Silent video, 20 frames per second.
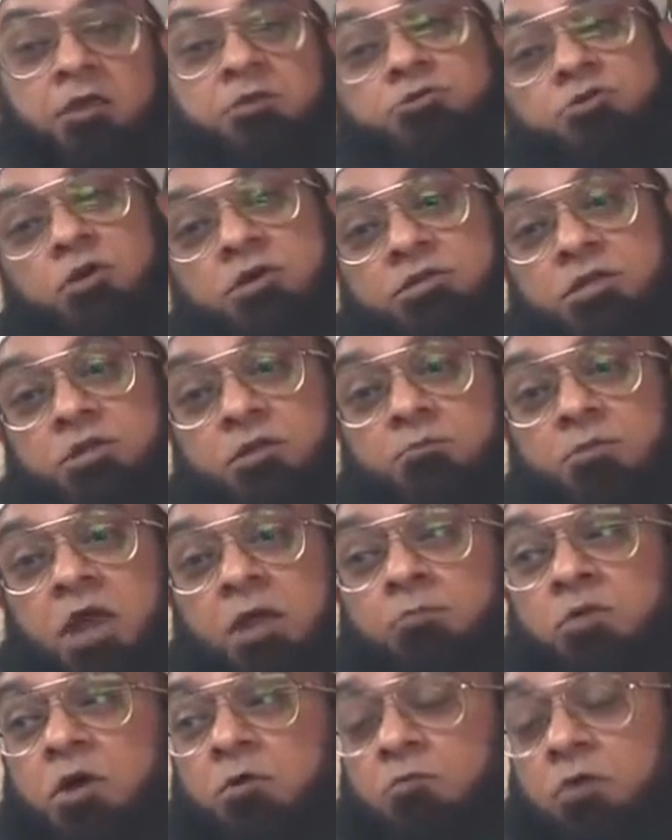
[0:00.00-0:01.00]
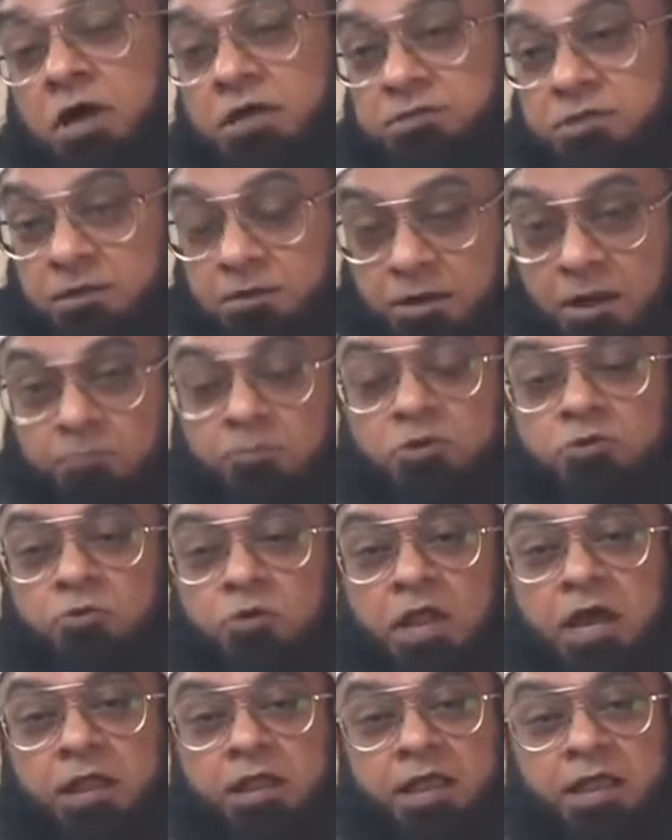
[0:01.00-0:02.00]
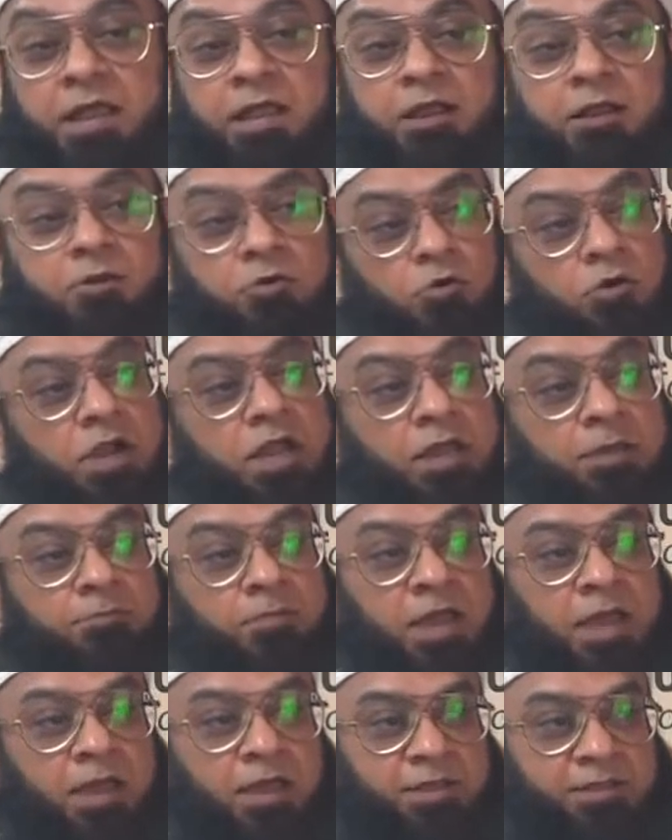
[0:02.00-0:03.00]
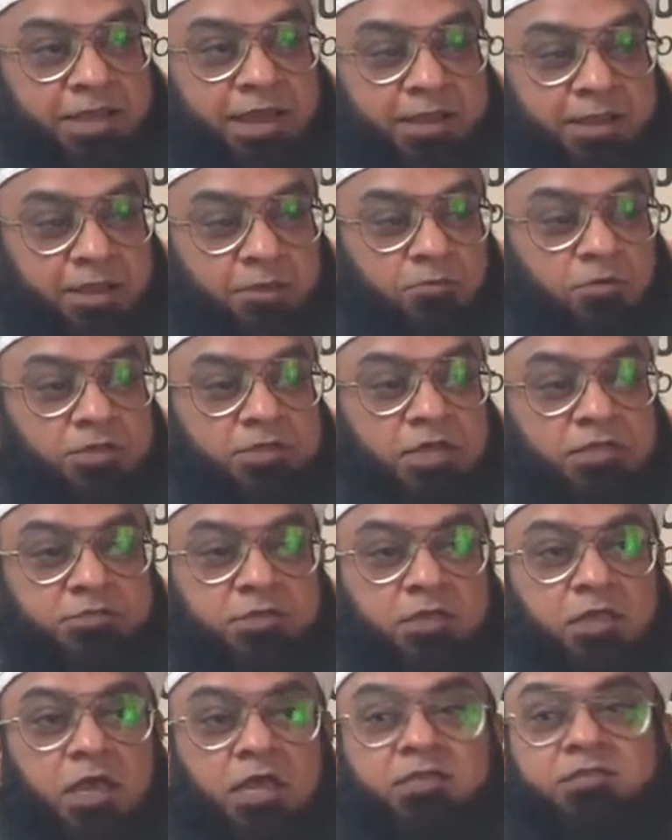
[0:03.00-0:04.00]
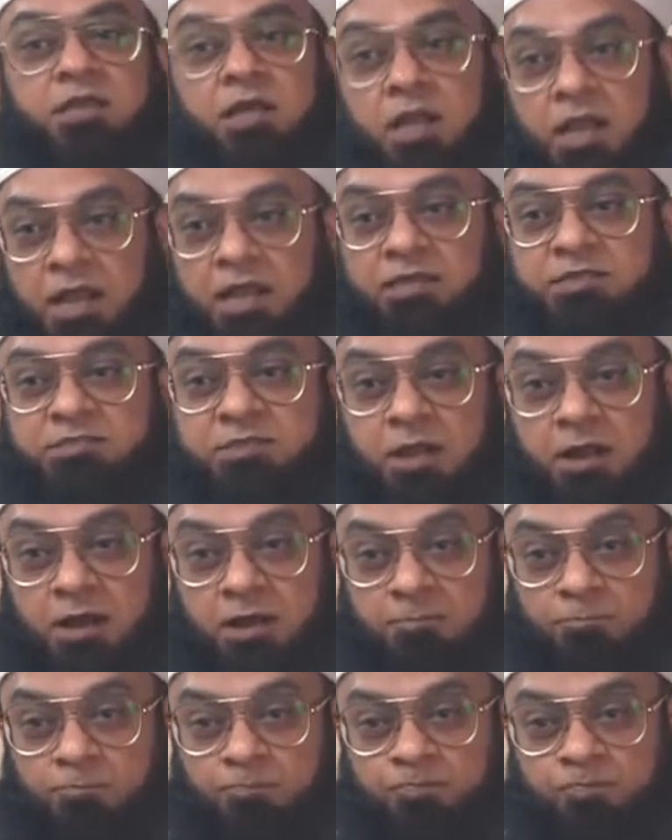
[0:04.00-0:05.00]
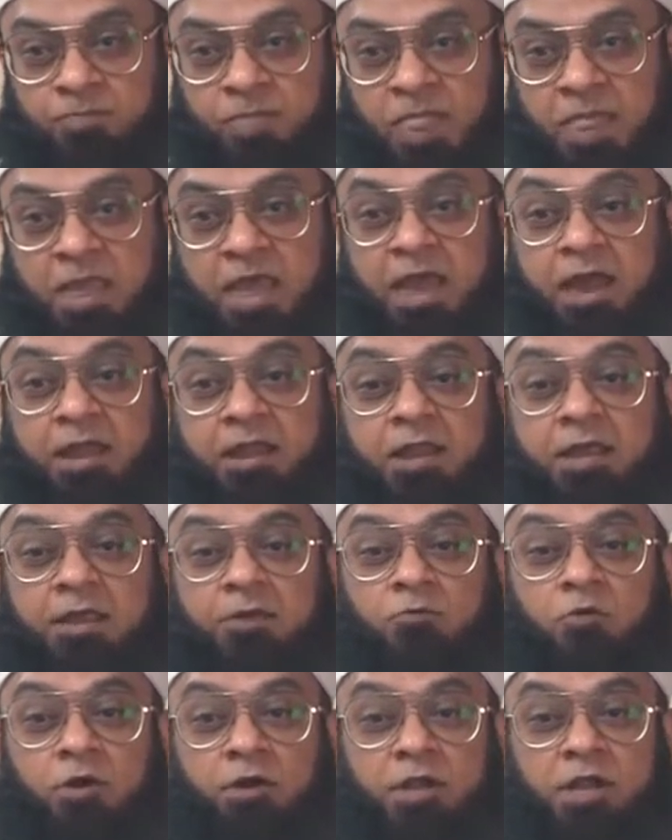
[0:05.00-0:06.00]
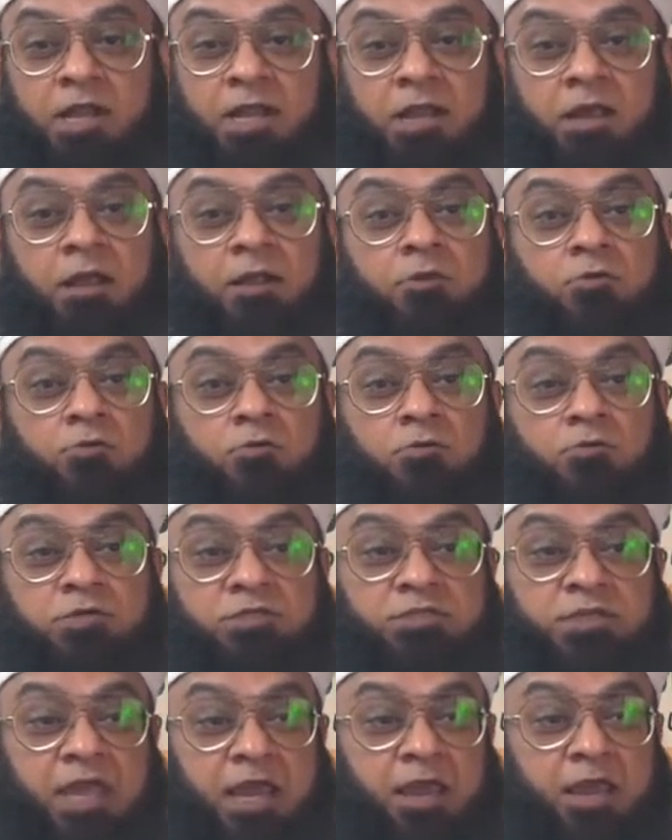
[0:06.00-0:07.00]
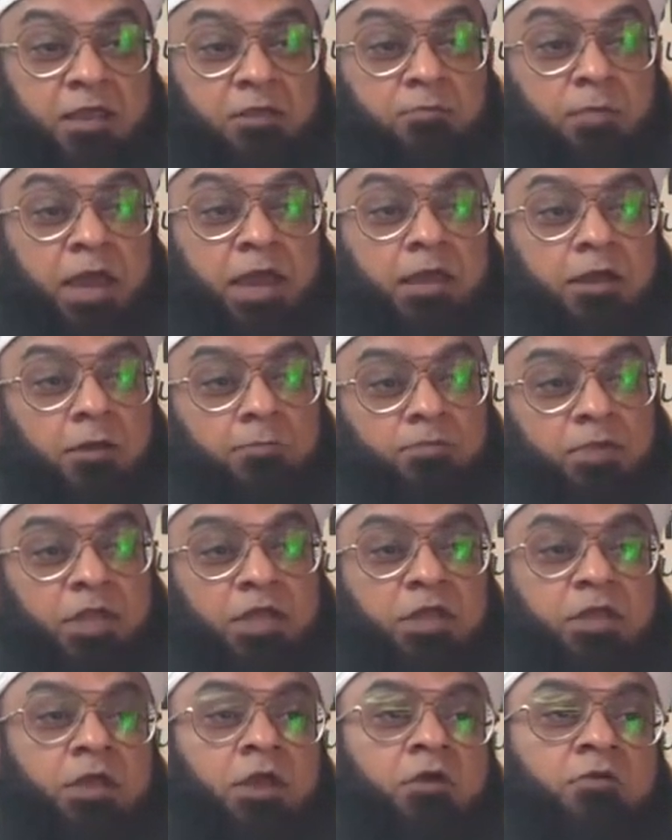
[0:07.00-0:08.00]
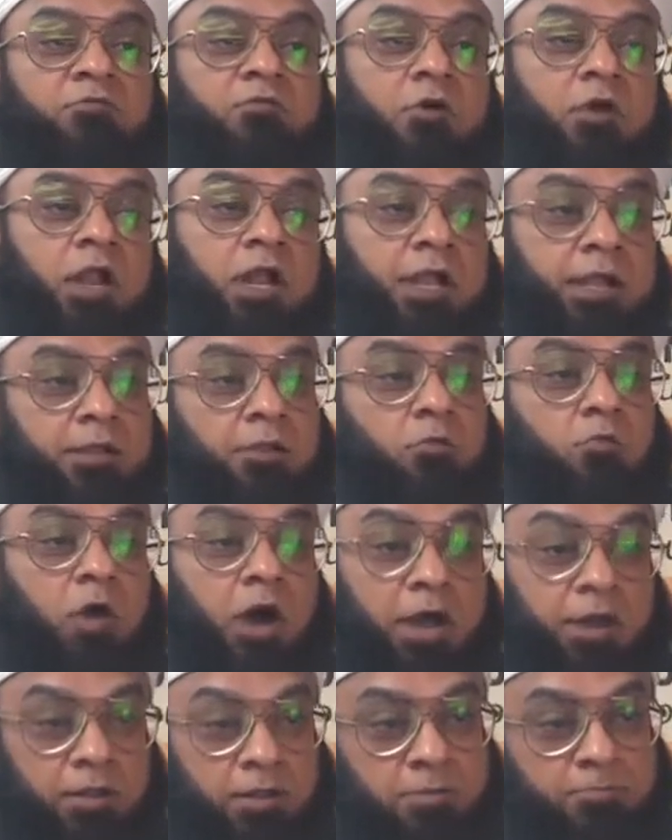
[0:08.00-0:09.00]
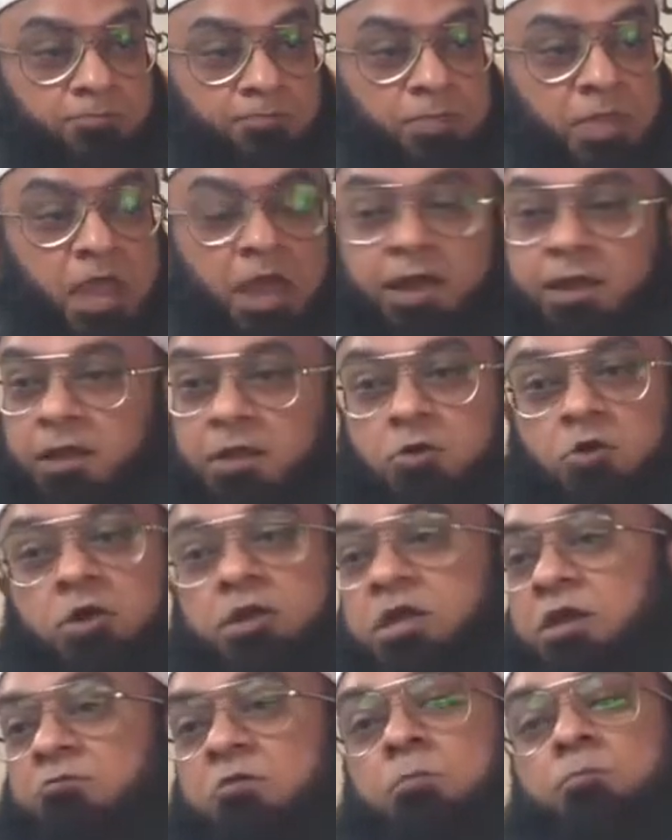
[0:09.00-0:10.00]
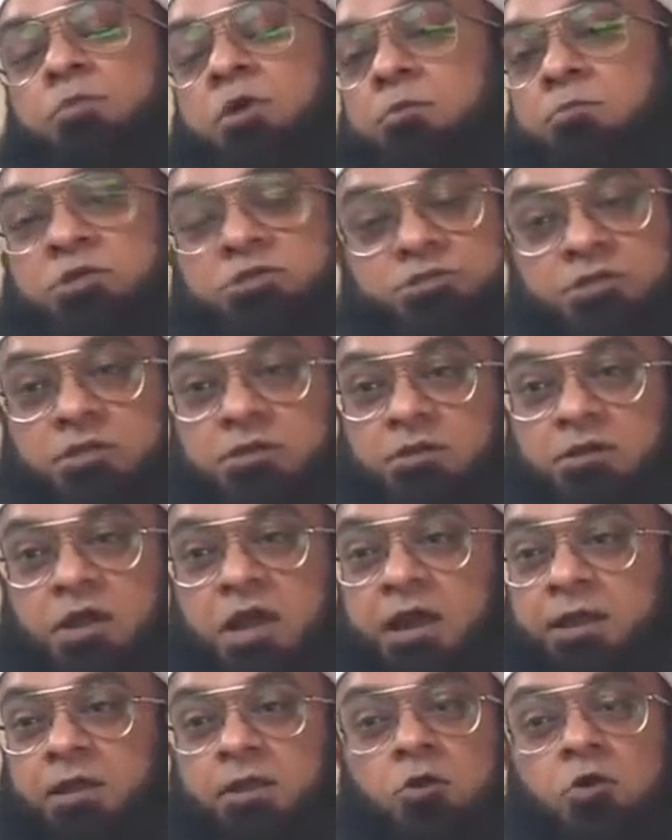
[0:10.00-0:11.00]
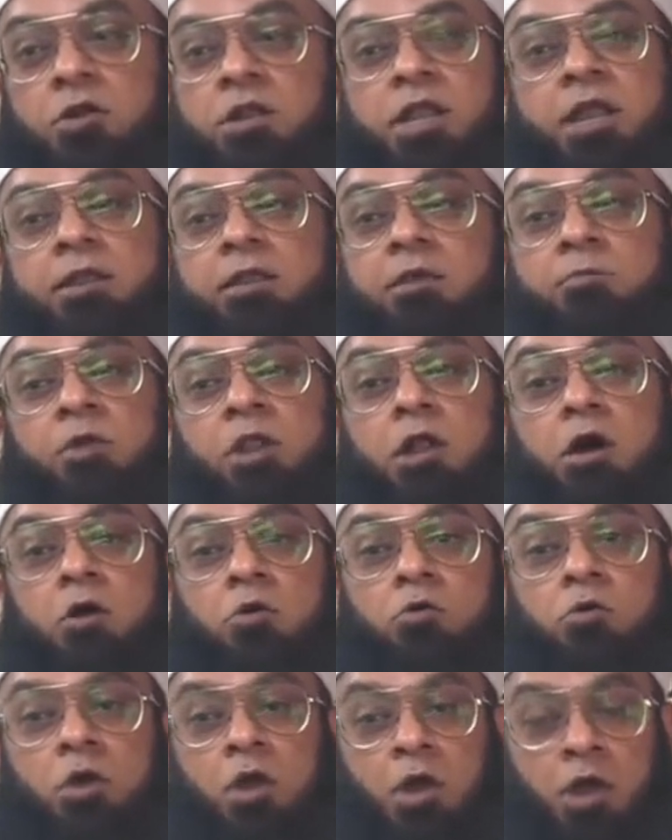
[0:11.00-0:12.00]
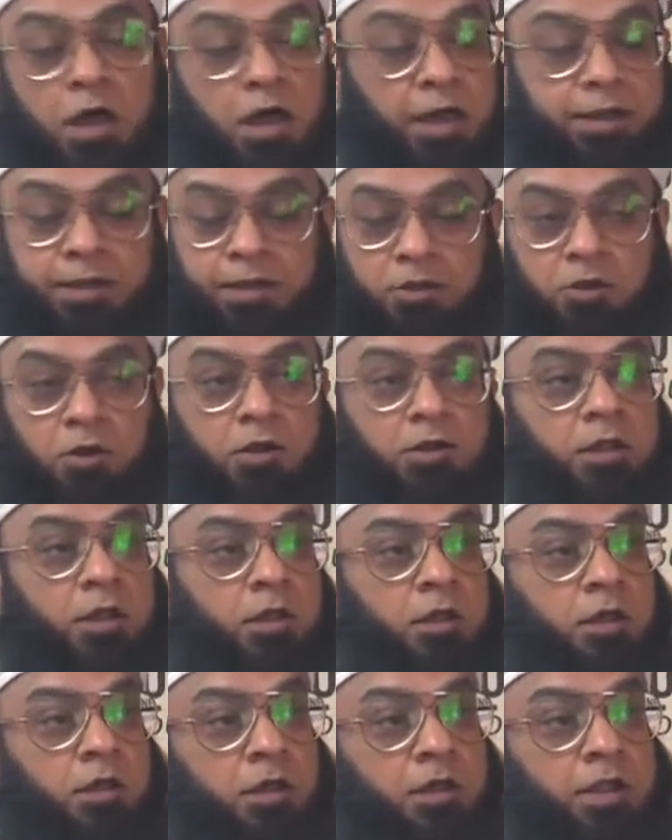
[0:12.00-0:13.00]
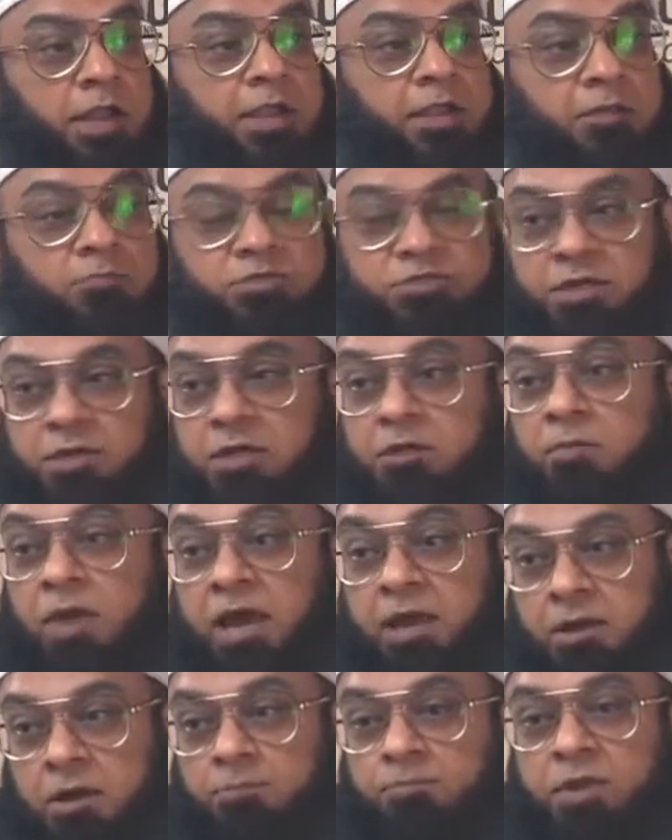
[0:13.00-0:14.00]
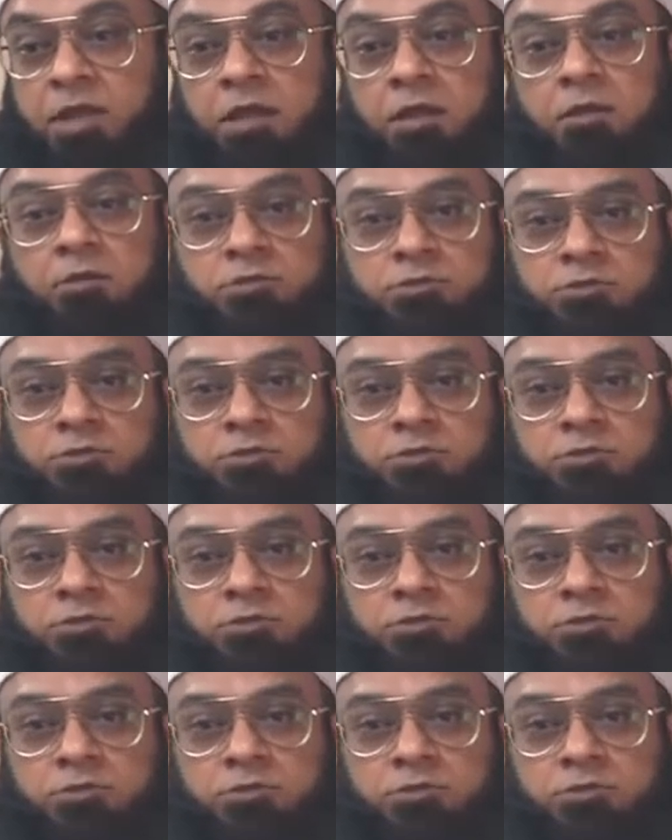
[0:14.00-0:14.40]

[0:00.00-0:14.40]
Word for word: So Hazrat Ibrahim Khawas, rahmatullah alayh, told him that he was Hazrat Khizar alayhi salam, and he wanted to stay in my company for a little while. I did not give him permission. I did not let him allow. I did not uh, let him sit in my company.